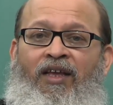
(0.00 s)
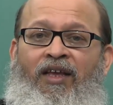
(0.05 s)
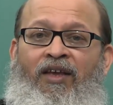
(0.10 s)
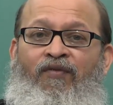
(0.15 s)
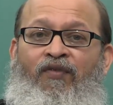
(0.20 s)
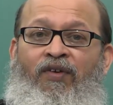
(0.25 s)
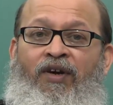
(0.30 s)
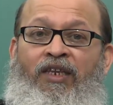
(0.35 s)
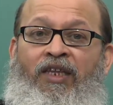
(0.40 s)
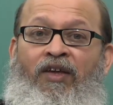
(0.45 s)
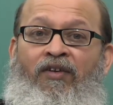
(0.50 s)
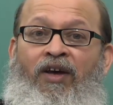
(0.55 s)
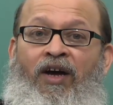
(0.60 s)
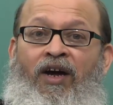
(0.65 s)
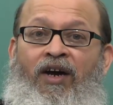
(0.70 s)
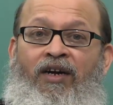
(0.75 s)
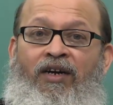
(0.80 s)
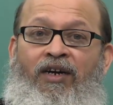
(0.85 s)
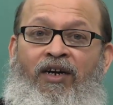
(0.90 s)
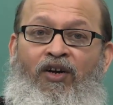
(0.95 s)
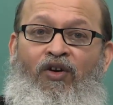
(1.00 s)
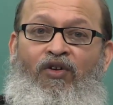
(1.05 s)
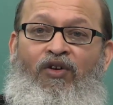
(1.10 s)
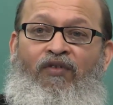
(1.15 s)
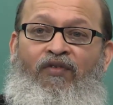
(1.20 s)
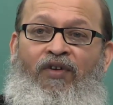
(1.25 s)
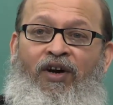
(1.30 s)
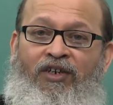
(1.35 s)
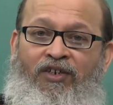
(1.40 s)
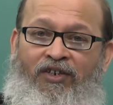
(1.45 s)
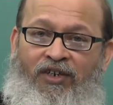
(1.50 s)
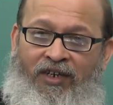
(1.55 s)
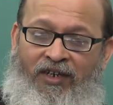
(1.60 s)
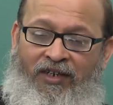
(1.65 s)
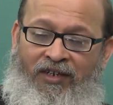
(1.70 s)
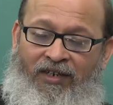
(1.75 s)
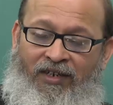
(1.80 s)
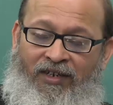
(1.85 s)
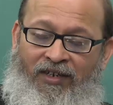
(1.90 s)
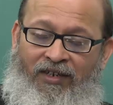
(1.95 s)
If they were 100 out of
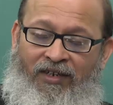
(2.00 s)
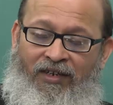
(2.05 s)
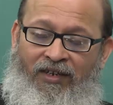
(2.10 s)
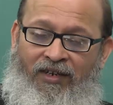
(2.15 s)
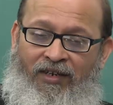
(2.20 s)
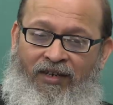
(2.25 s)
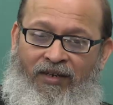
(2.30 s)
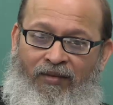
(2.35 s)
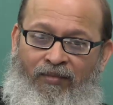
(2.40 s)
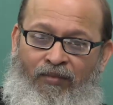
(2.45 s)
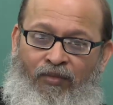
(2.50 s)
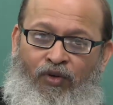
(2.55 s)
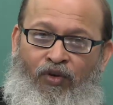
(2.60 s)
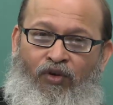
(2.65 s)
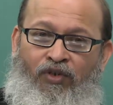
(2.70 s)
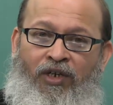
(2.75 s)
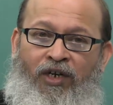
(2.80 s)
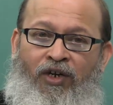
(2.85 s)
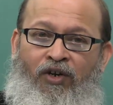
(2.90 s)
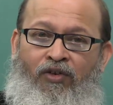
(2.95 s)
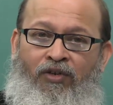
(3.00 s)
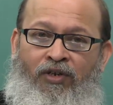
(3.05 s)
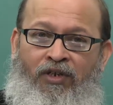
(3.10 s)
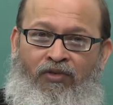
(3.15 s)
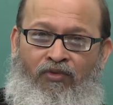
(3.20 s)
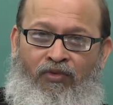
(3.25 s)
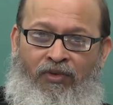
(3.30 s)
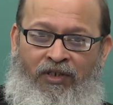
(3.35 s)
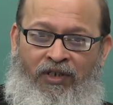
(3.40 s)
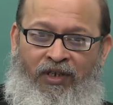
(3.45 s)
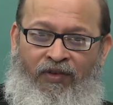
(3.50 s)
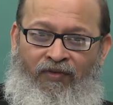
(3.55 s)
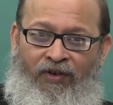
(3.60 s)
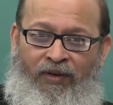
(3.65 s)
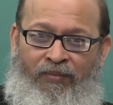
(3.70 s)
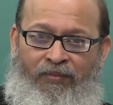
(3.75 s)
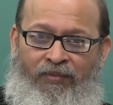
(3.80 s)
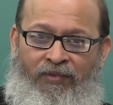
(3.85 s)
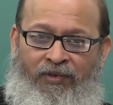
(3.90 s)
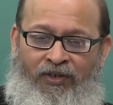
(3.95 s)
100 monozygotic twins
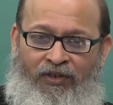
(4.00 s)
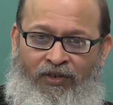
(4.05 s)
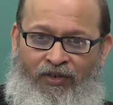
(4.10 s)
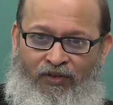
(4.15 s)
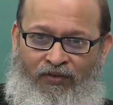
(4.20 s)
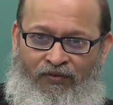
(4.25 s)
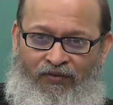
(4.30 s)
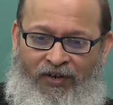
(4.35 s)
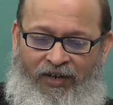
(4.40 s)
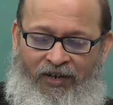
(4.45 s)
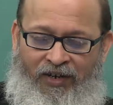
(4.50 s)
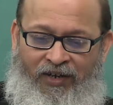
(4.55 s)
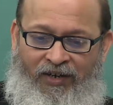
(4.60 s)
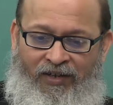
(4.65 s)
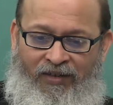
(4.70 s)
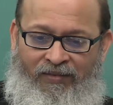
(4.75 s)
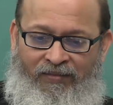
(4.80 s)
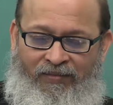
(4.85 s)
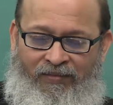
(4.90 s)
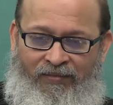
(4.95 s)
developed schizophrenia,